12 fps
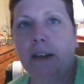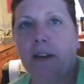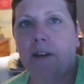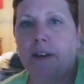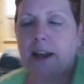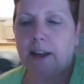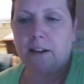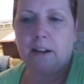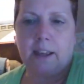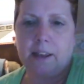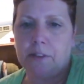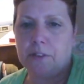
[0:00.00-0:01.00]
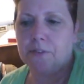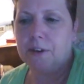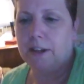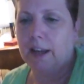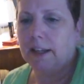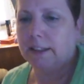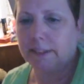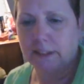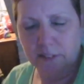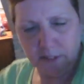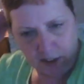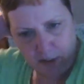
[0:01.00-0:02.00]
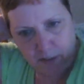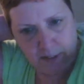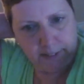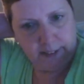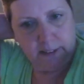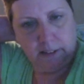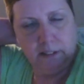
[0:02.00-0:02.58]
on that like 3 days. I don't know. Is it...